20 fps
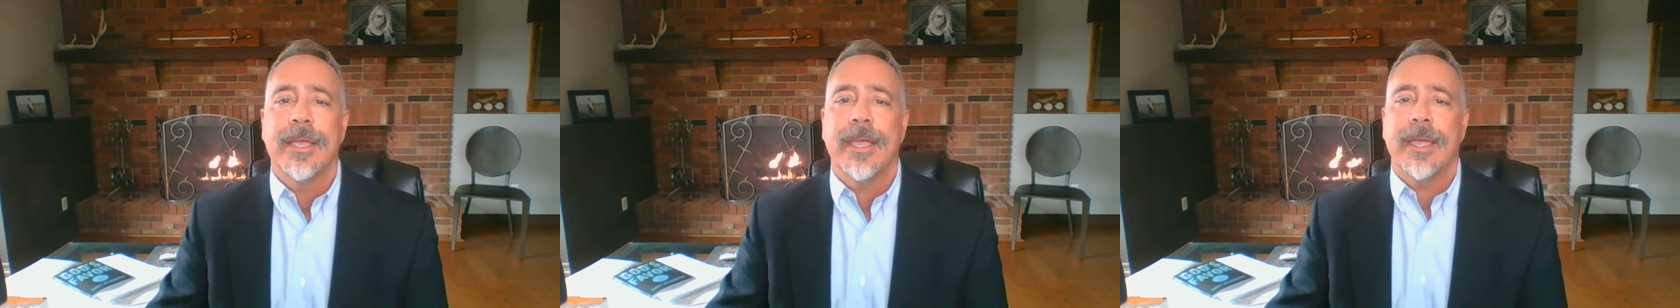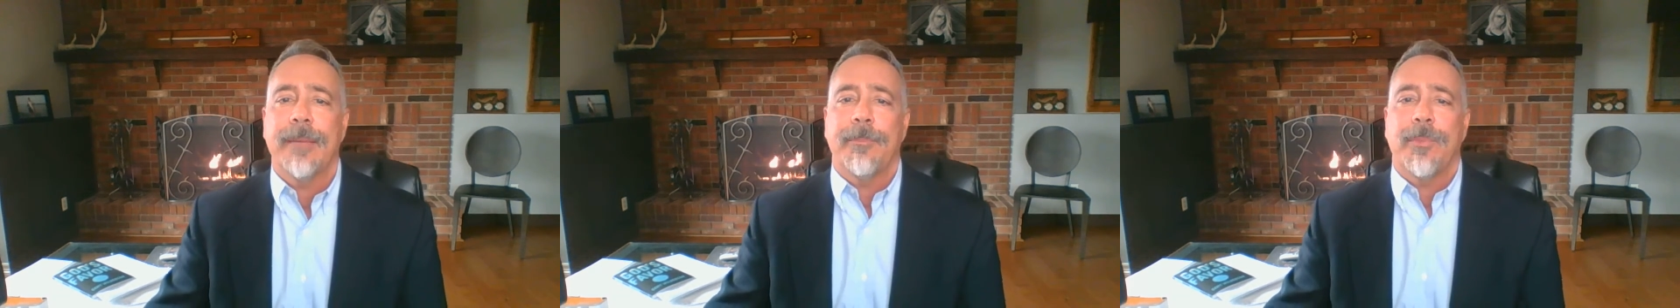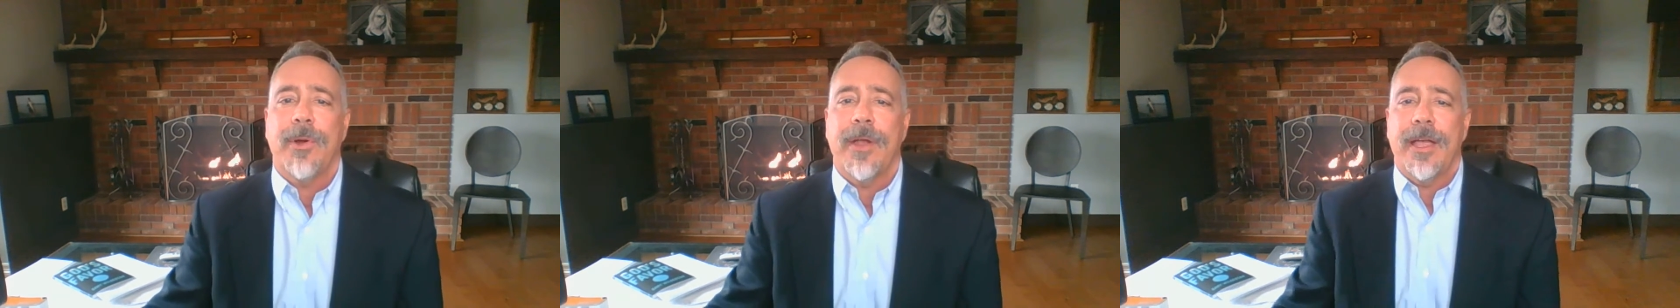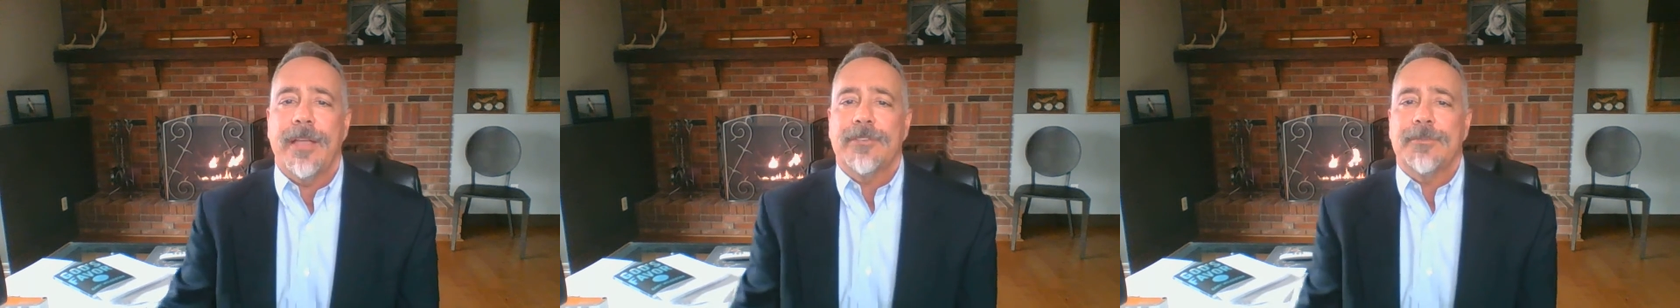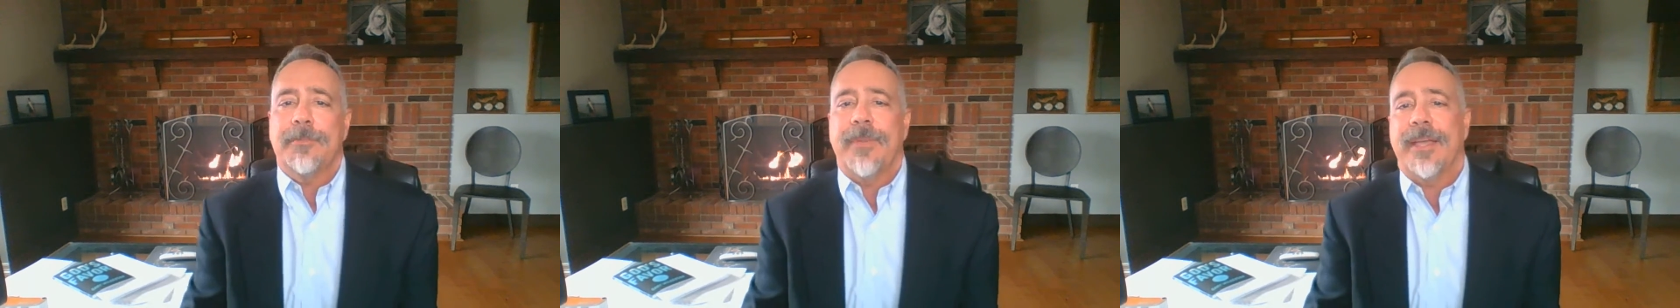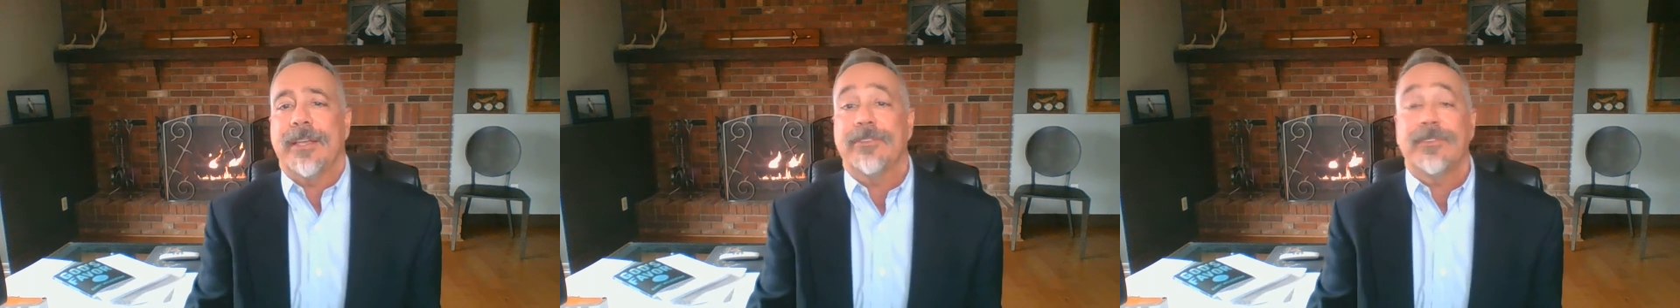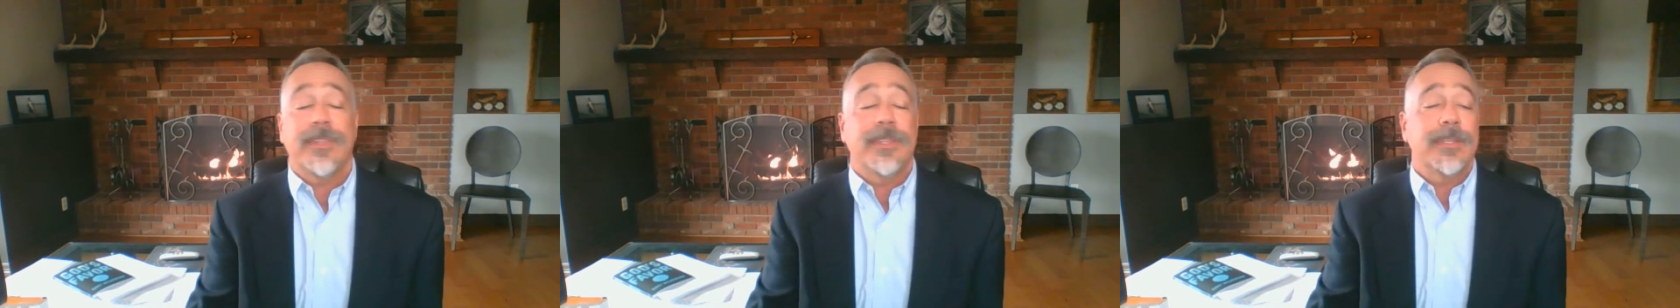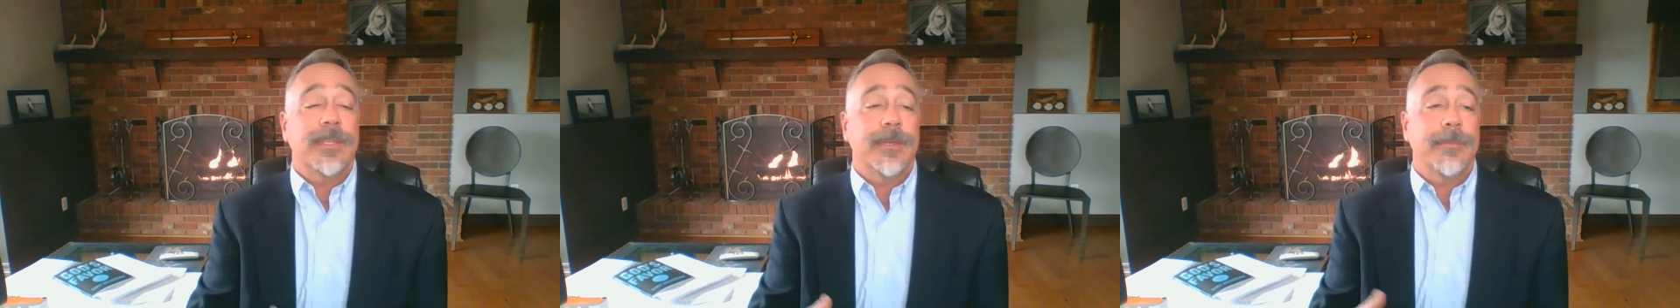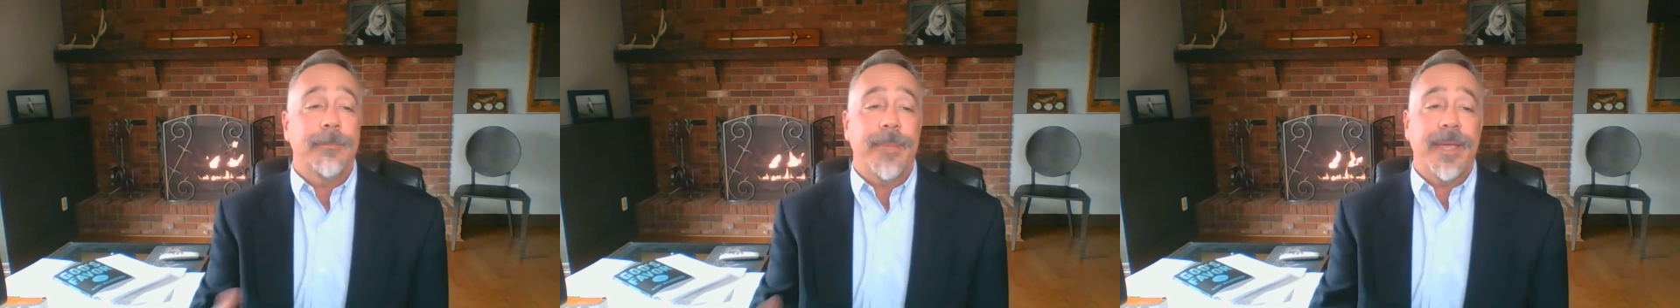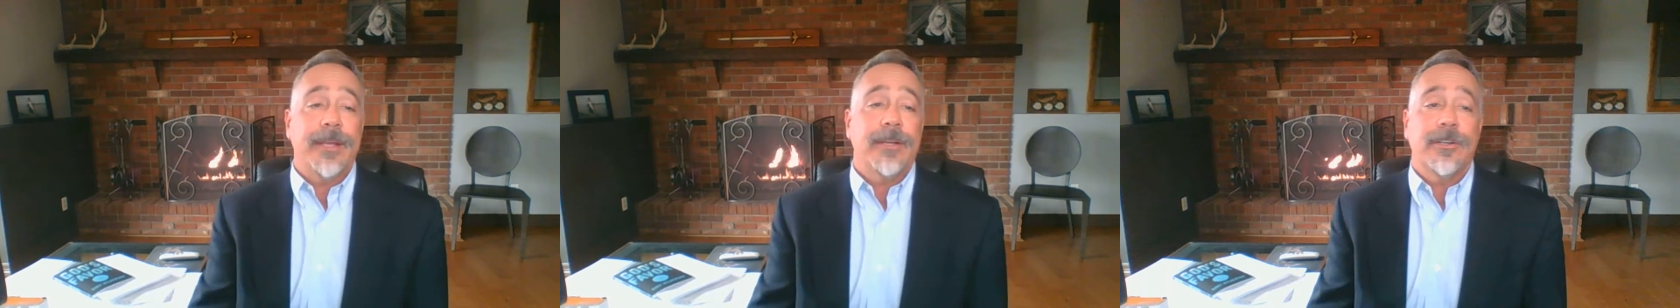and prospects than the
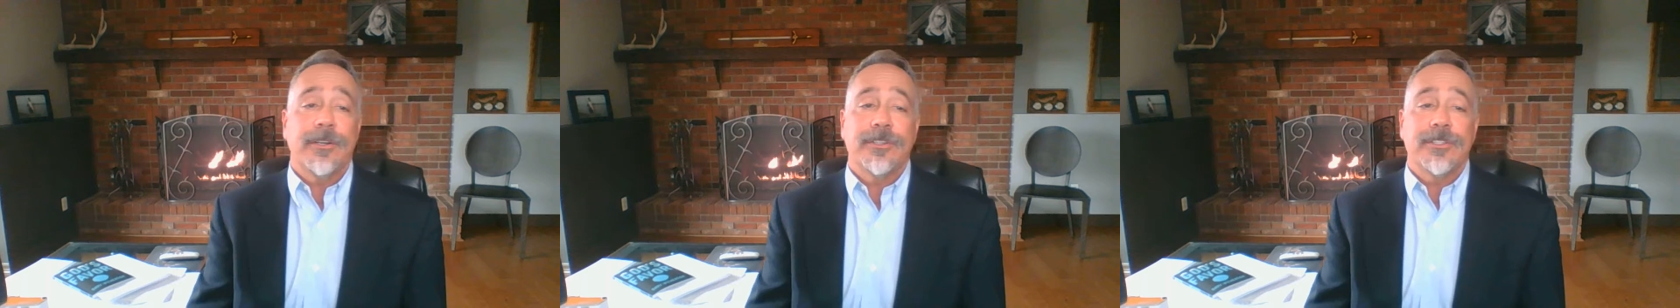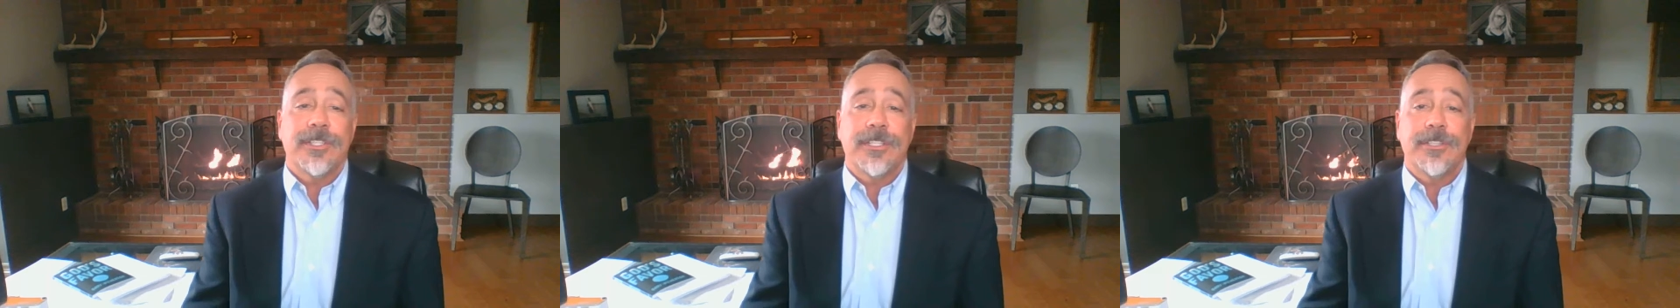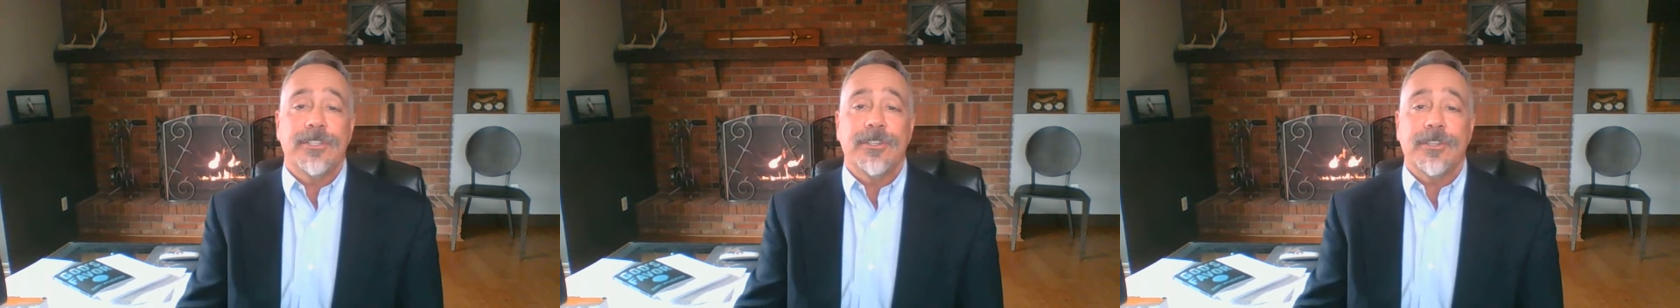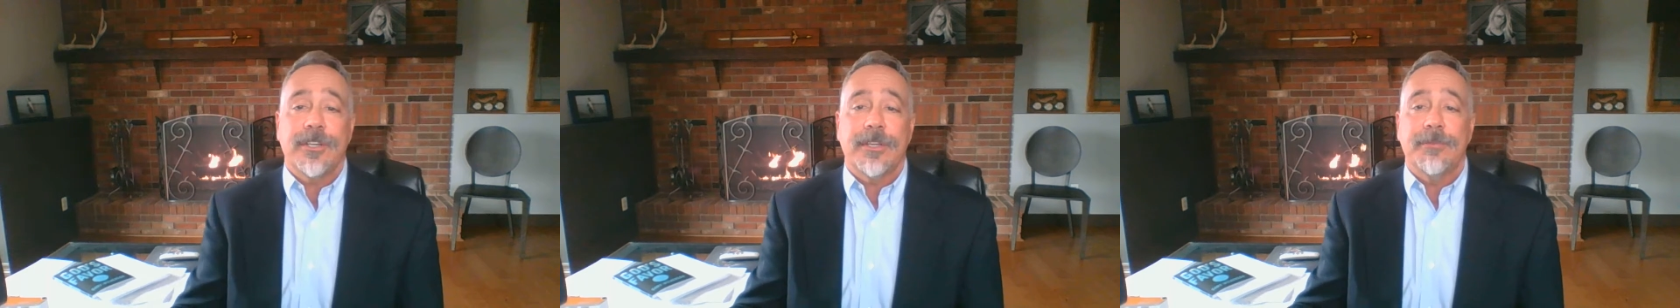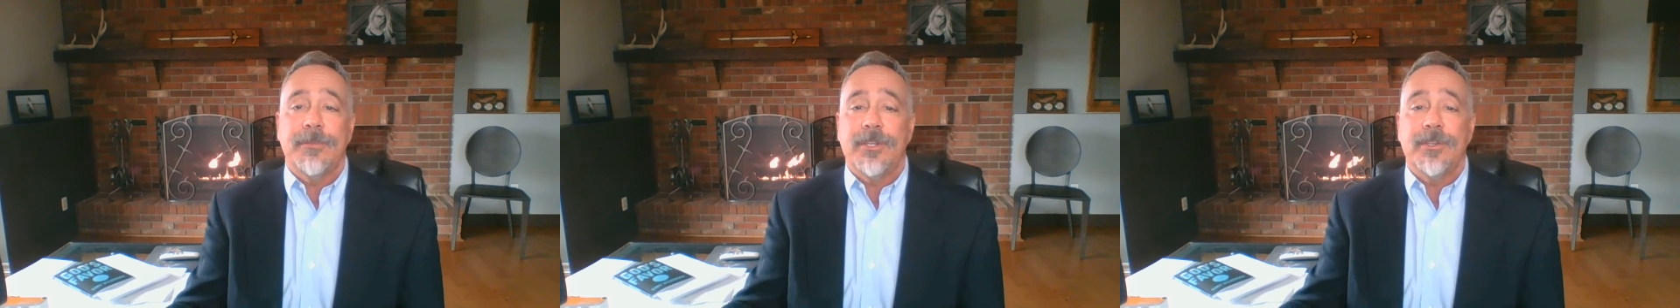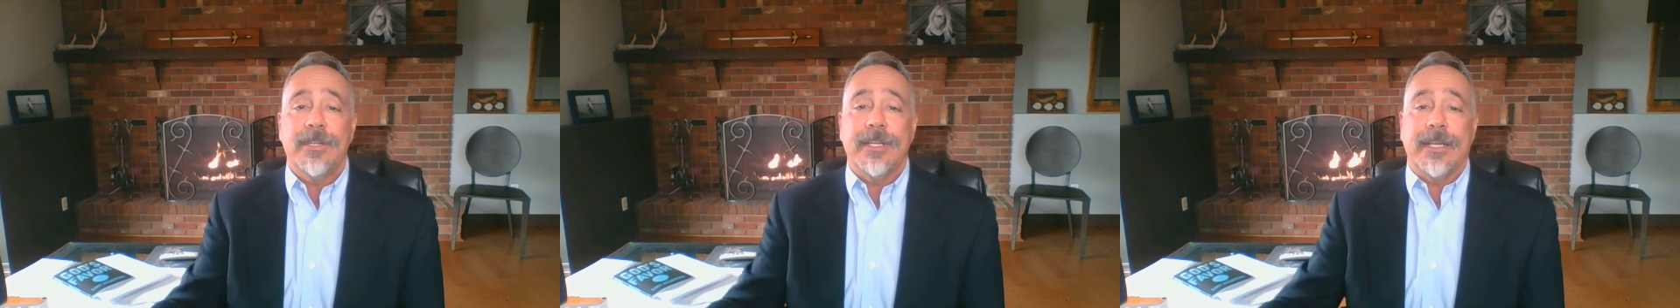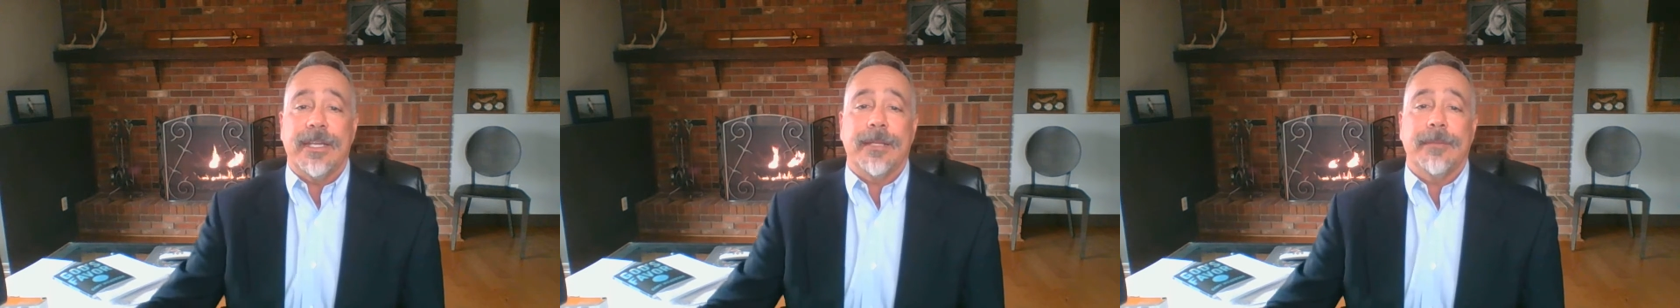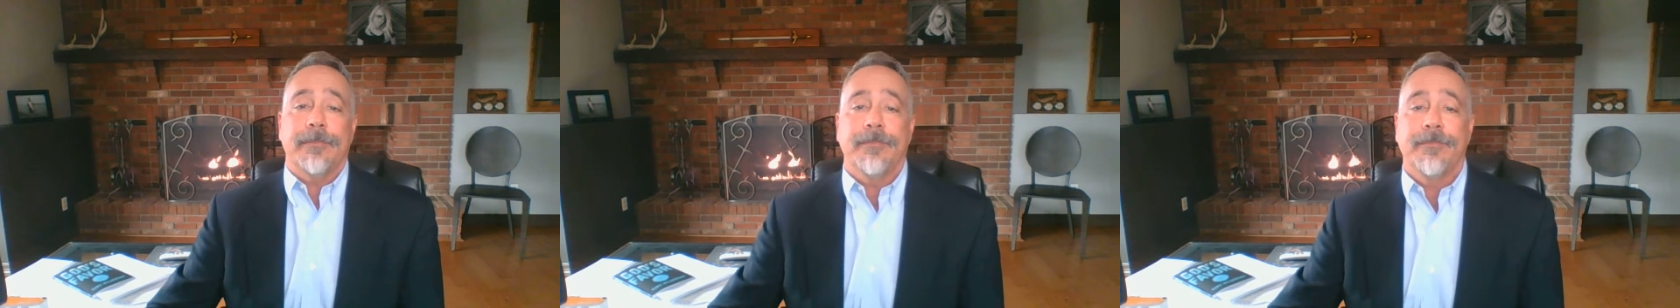competitors in your community.